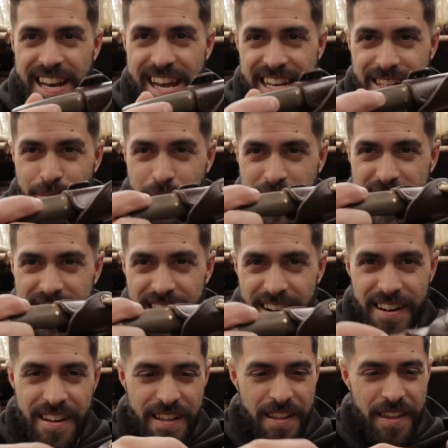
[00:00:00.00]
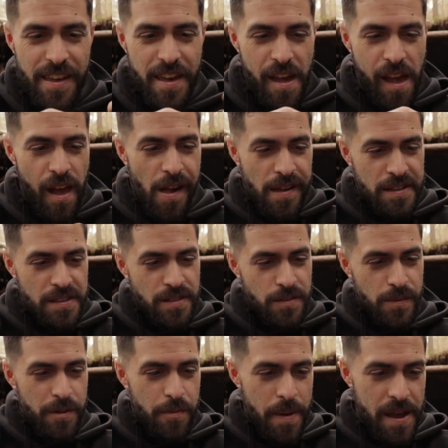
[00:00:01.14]
Lignum Steeler
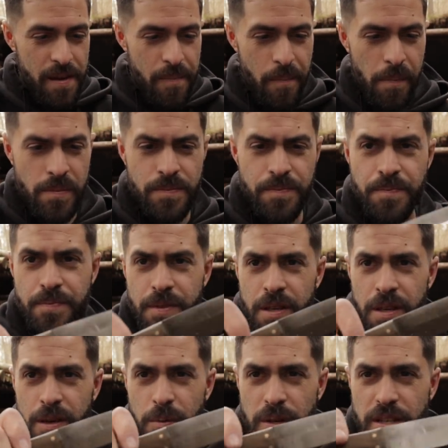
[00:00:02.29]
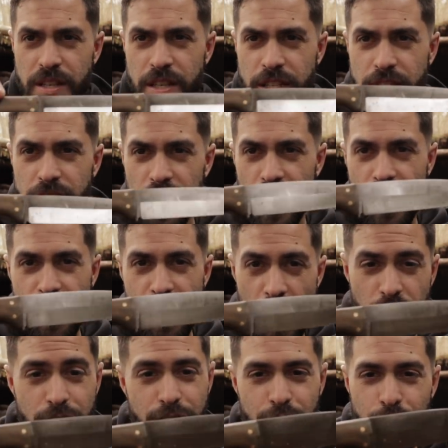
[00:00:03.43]
with me, which is
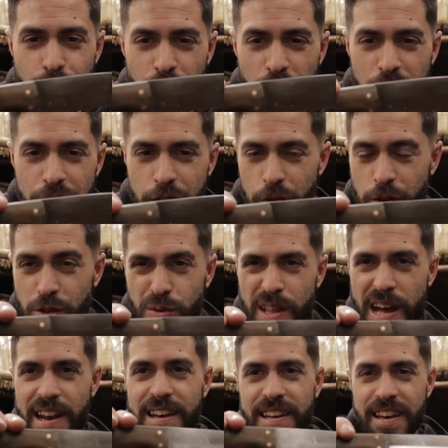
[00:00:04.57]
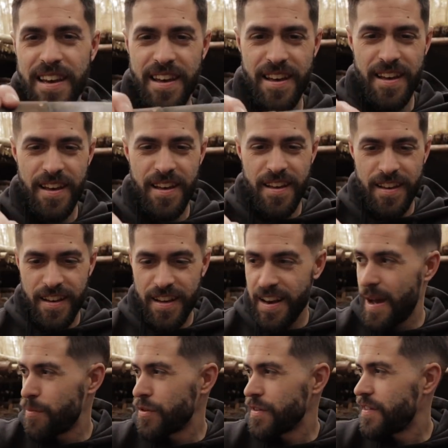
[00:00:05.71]
another tool that I've forged with Alec,
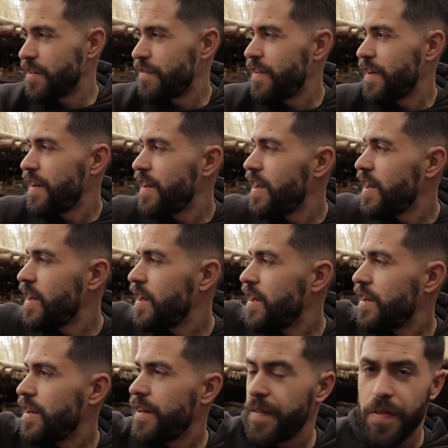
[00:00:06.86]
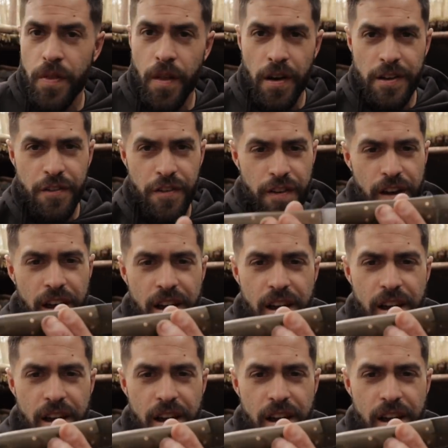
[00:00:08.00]
collaborative knife,